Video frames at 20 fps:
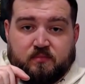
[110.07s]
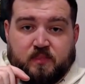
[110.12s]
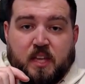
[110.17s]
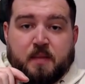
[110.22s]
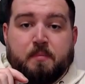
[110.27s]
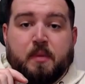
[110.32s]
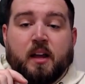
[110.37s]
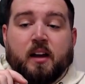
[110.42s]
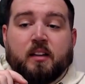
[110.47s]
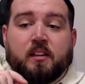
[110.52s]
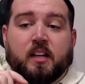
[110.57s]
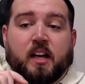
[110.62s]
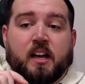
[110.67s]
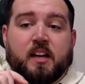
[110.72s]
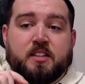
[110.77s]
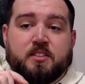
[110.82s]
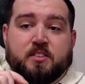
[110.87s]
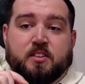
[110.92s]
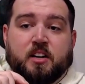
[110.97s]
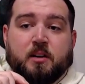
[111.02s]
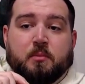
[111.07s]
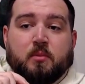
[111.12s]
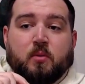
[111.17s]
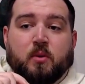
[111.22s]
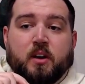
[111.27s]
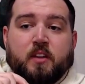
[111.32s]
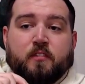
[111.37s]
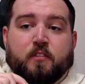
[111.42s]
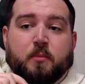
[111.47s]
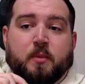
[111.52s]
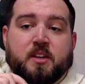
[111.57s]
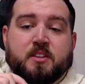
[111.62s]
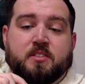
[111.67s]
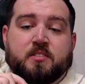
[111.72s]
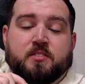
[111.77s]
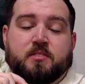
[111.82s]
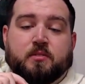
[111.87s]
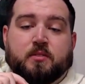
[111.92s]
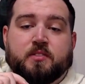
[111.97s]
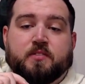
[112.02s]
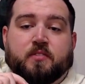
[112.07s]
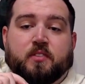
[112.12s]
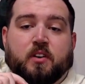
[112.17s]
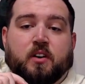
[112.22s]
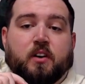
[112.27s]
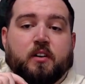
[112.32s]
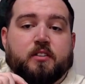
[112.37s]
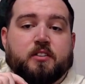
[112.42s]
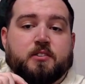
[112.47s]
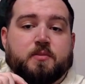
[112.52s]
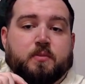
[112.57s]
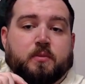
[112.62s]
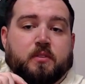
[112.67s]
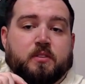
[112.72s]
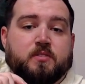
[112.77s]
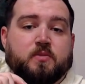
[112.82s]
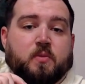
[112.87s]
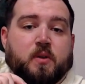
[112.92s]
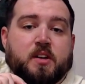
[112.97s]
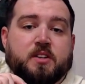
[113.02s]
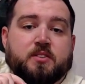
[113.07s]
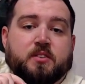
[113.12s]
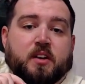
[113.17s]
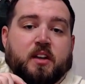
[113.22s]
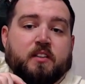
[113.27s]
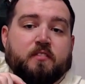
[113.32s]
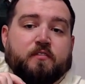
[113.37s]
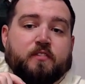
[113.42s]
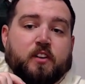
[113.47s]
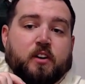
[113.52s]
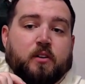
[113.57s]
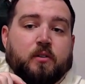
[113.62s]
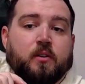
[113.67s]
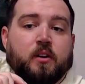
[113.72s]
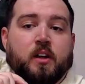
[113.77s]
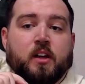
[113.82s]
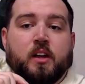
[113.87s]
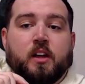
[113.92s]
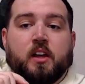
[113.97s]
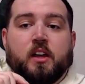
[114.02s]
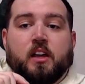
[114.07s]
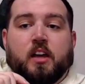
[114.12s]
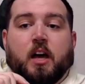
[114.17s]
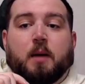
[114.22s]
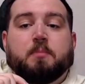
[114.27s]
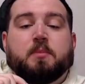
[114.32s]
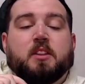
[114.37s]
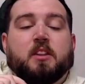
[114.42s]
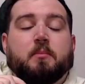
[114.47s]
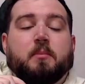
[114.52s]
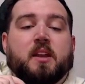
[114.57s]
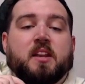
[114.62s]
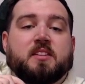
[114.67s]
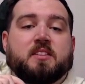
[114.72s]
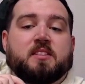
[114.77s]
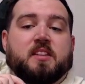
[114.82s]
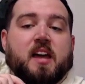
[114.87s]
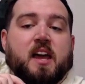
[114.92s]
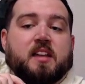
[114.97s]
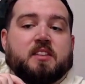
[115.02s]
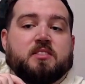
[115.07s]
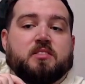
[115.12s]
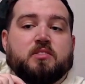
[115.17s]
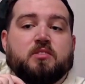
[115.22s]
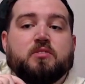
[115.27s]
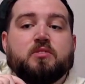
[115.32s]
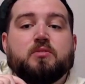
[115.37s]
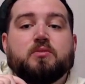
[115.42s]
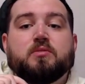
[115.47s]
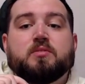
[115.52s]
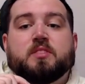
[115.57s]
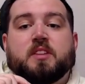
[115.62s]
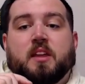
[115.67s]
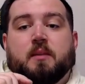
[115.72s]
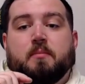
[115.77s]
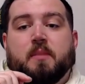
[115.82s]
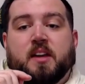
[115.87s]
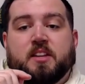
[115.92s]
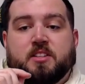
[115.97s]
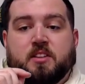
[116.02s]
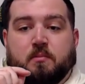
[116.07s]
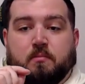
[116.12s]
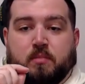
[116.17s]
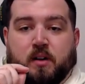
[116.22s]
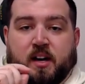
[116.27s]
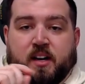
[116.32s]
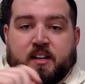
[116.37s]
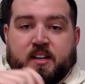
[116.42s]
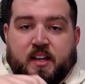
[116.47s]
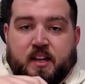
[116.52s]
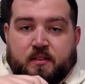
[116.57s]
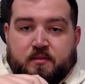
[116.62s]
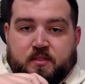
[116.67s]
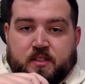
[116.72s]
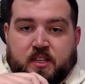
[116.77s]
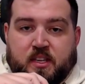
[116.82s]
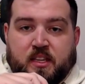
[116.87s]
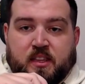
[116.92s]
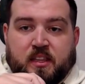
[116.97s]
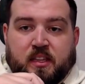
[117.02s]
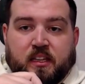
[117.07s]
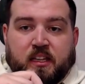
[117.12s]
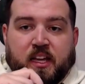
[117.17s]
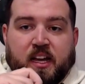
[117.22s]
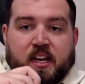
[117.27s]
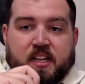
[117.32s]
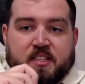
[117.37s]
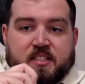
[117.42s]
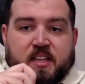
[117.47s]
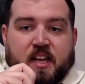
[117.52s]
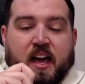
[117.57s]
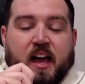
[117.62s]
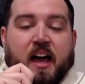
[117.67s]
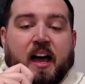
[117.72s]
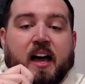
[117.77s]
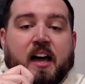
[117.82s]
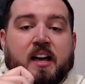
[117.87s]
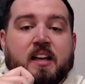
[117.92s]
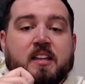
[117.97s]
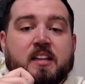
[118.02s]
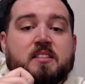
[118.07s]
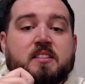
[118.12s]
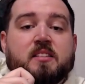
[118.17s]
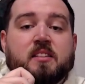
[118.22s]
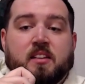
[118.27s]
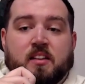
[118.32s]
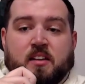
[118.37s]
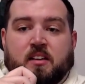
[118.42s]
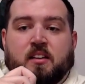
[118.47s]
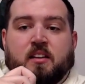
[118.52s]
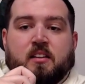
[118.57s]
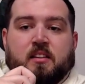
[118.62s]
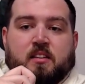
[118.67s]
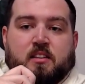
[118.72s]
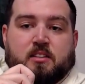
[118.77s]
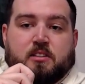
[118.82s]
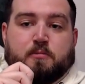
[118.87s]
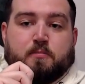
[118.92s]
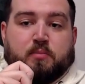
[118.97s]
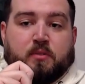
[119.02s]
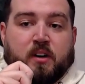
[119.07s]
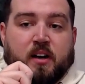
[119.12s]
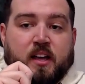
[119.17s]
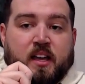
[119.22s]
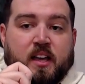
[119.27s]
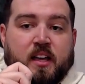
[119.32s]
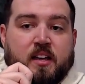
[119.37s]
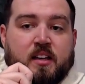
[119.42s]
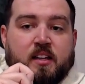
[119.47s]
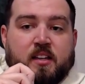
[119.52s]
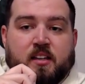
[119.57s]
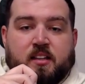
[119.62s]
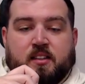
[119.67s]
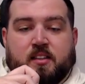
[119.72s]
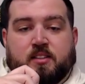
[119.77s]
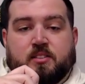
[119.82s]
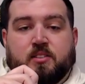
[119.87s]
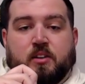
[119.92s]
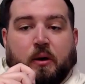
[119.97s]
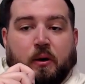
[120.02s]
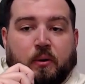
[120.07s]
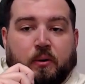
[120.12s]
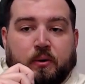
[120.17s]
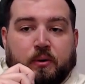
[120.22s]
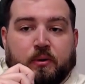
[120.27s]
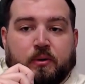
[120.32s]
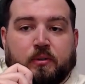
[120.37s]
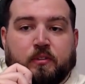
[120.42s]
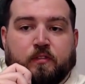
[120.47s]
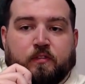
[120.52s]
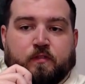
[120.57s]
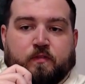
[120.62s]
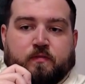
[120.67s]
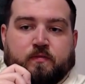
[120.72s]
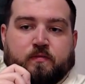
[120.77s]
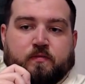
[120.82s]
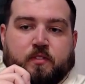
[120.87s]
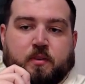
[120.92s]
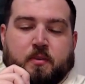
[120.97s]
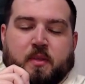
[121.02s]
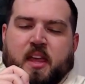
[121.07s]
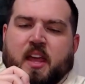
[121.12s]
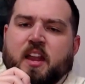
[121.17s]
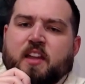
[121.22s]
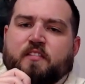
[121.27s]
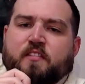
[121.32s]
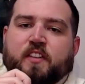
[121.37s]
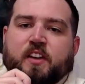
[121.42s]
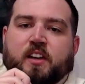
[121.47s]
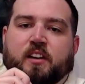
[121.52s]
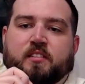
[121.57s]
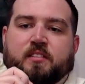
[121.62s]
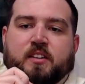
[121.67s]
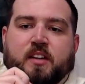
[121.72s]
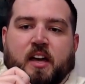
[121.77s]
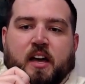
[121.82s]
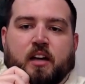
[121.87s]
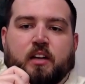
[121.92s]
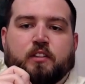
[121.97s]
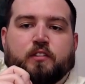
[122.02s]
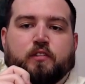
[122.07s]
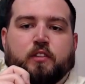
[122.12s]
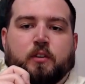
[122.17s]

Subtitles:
and Bet Online is your number one information source for all your sports wagering info, up to the minute stats, news, and matchup breakdowns. Get the latest odds, the spread, the total from the NFL to college